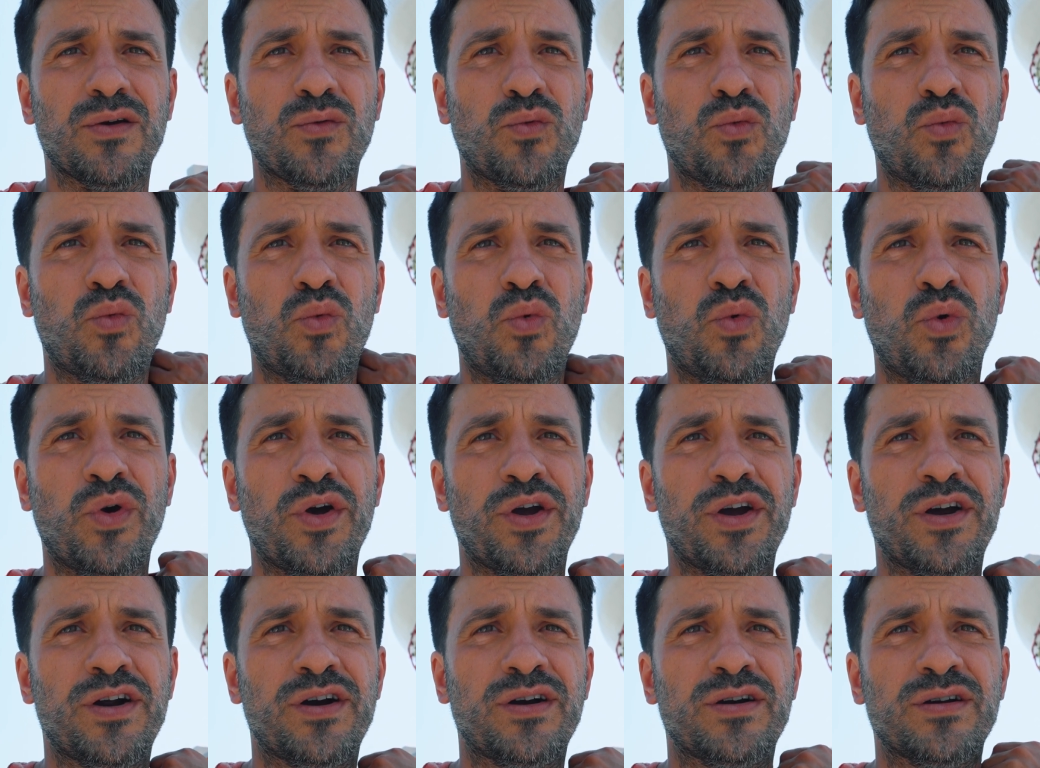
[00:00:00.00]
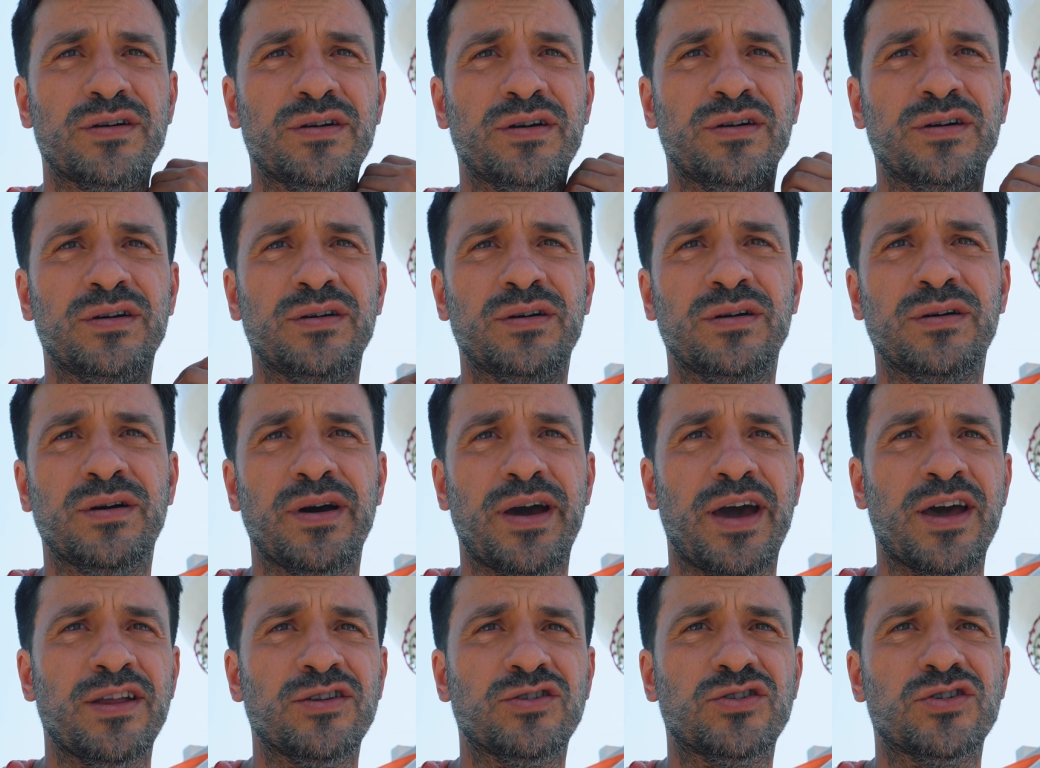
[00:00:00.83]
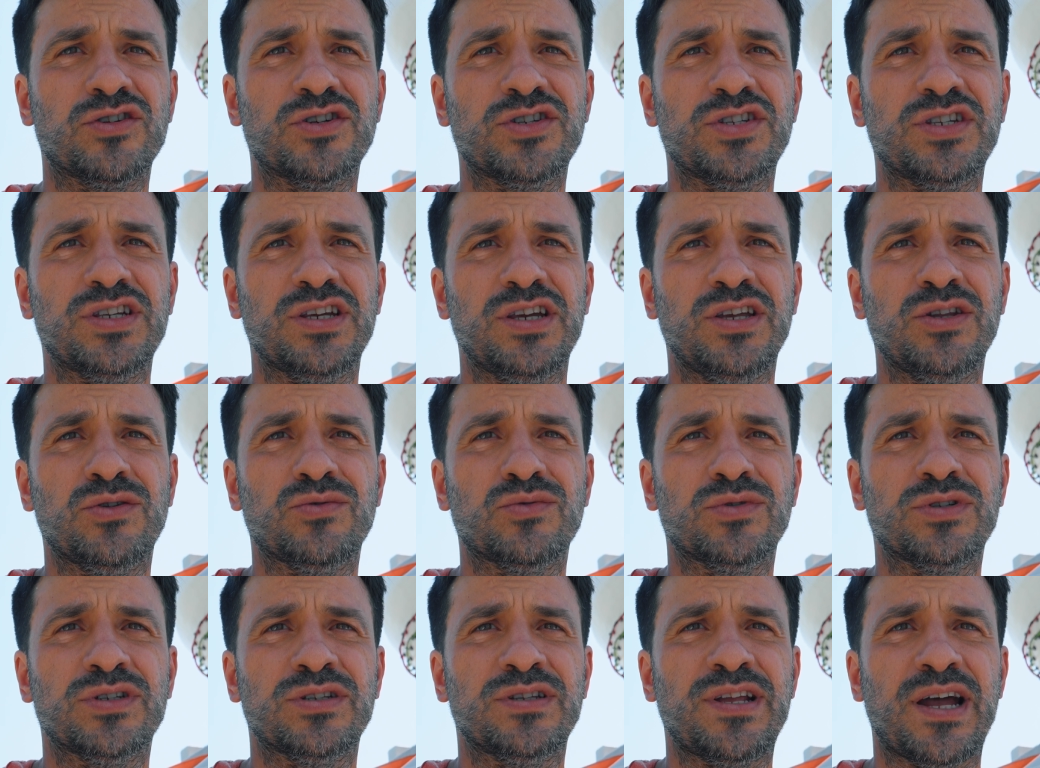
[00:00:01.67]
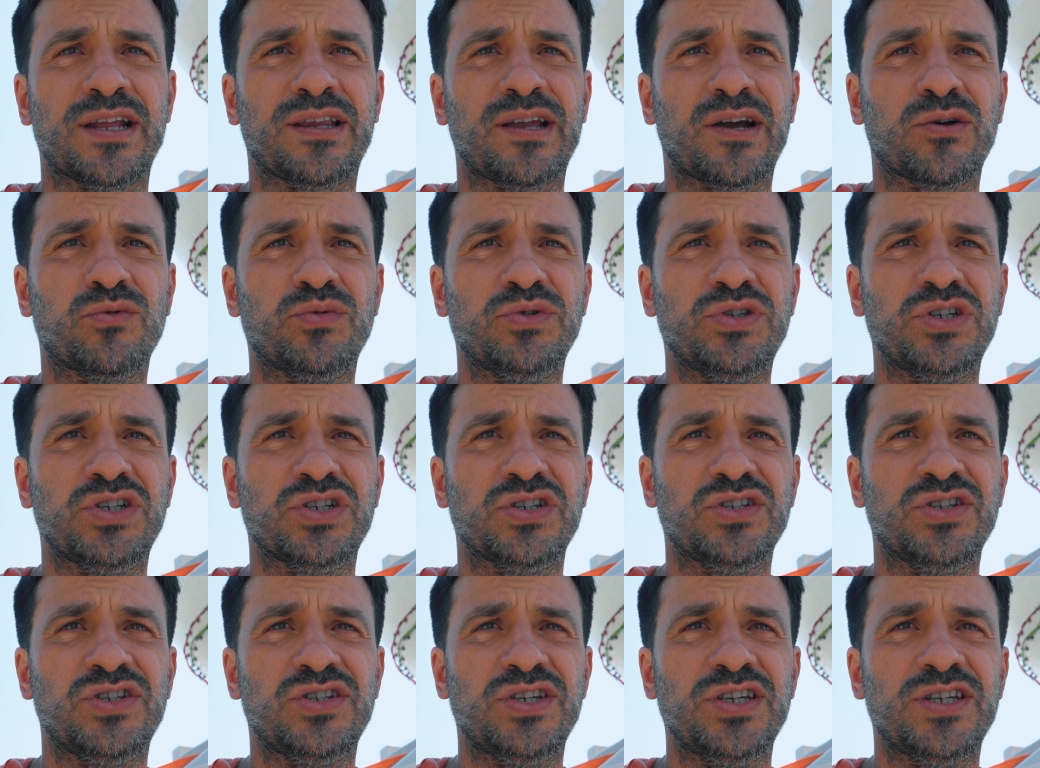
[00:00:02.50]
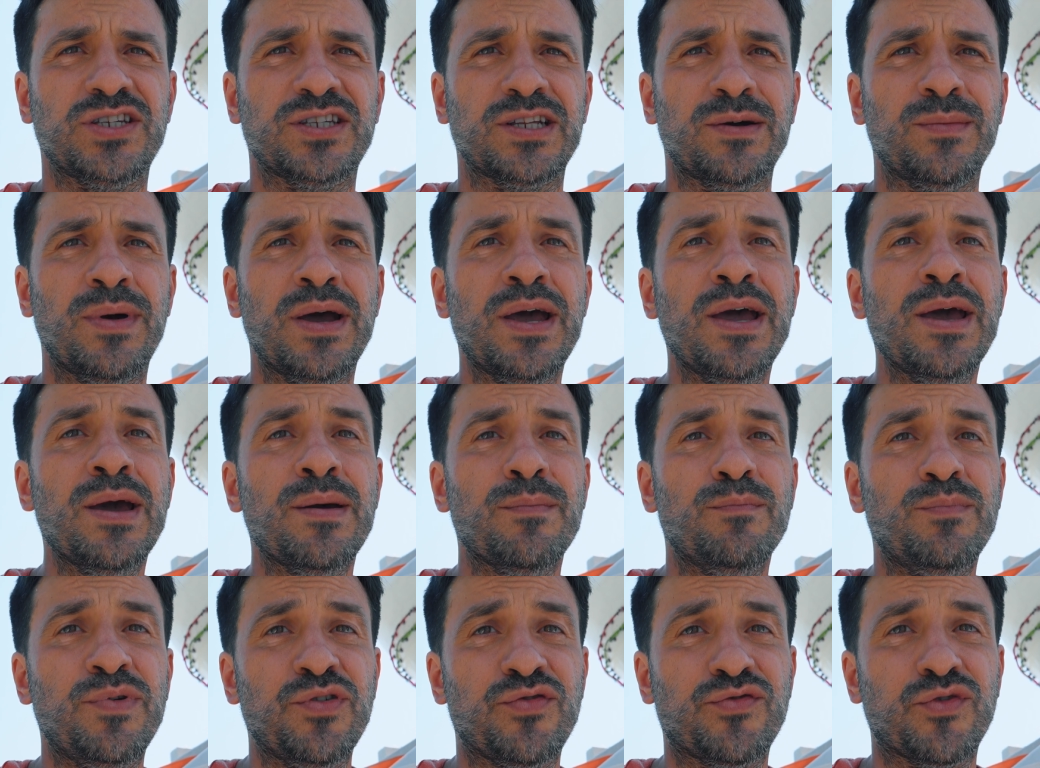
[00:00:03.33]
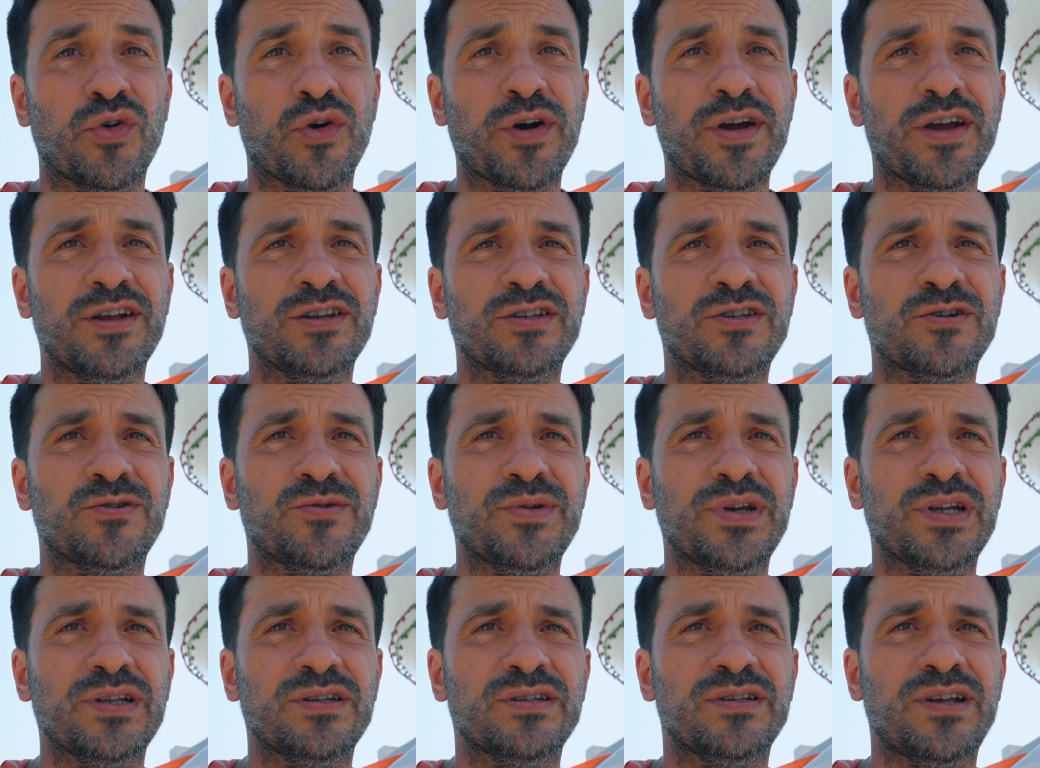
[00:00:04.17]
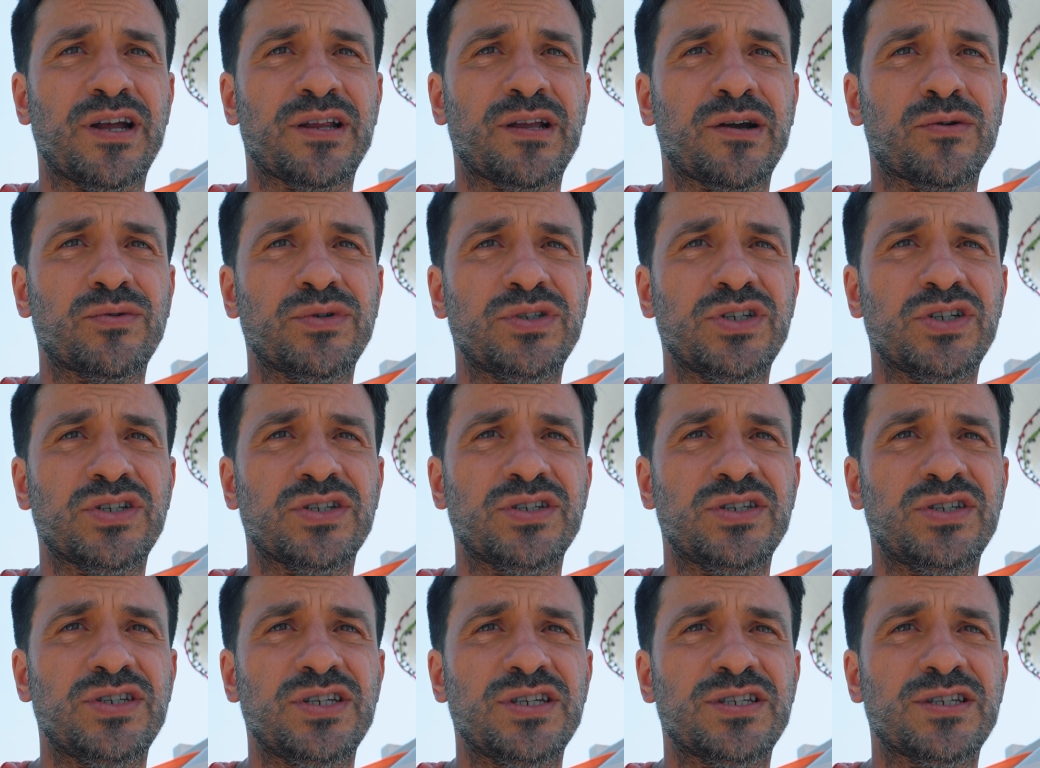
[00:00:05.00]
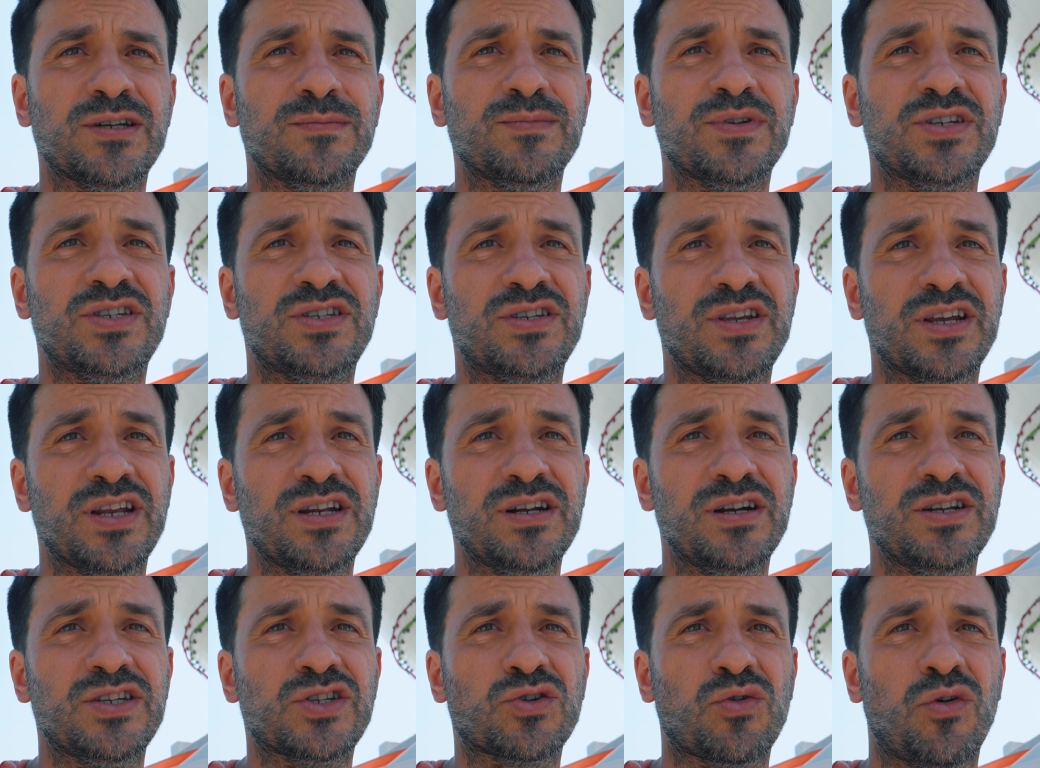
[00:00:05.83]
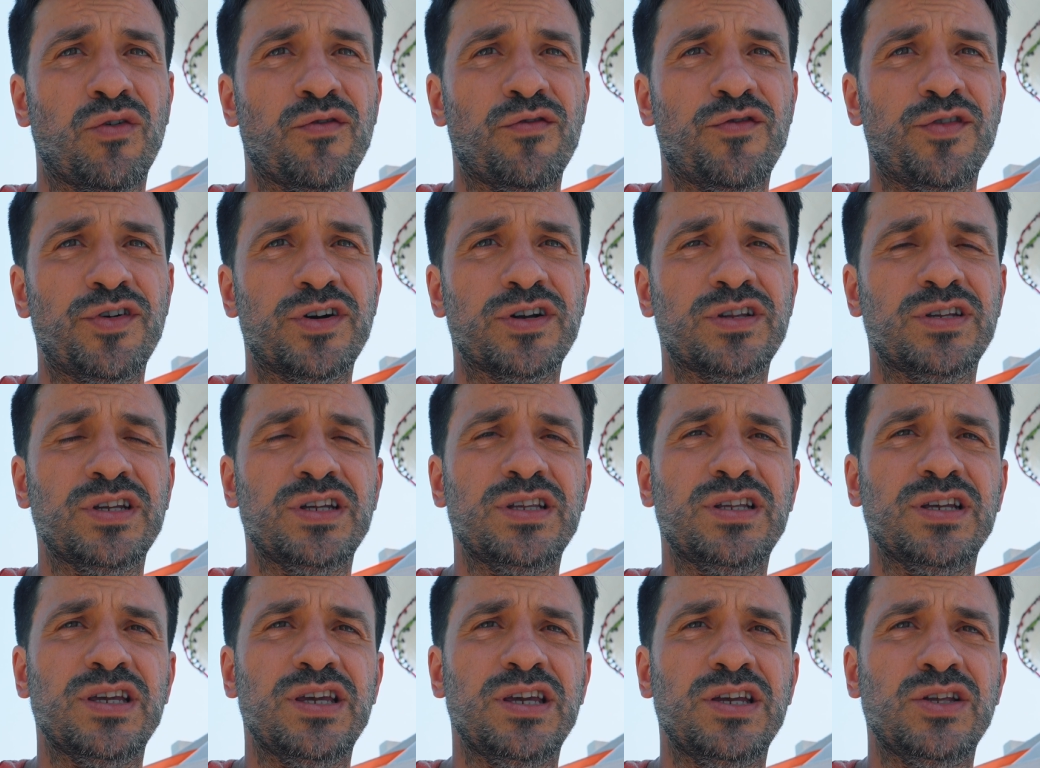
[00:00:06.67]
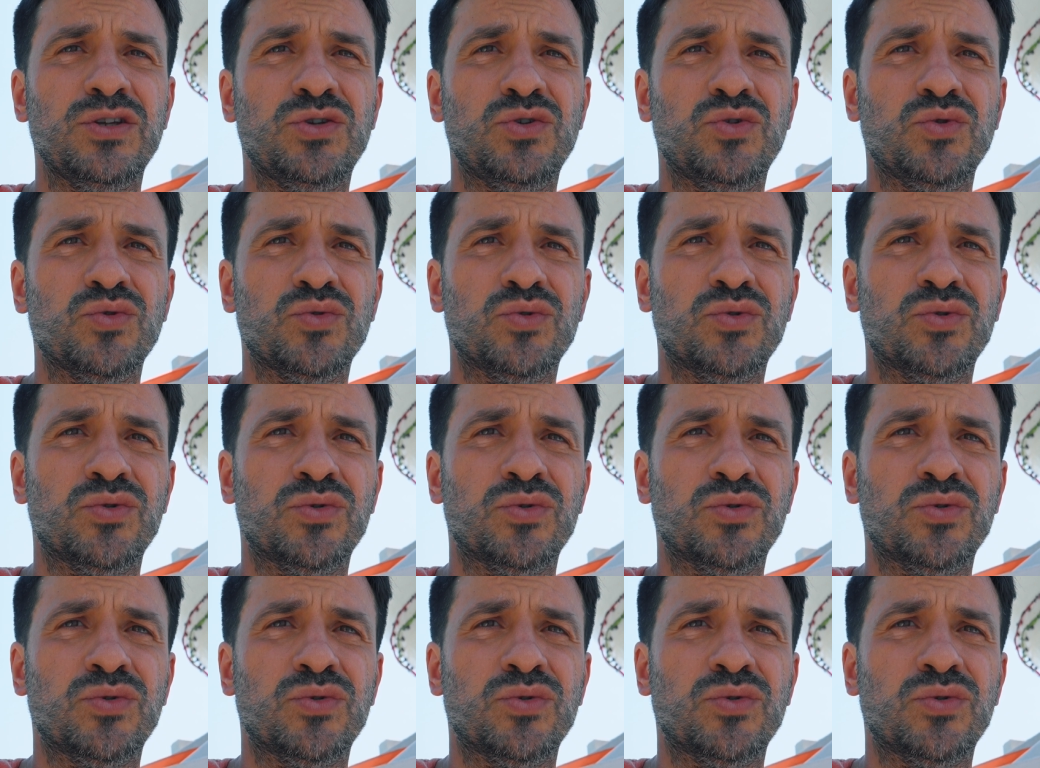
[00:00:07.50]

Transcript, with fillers: where enters into the data acquisition system. Before entering the data acquisition system, the signal is converted into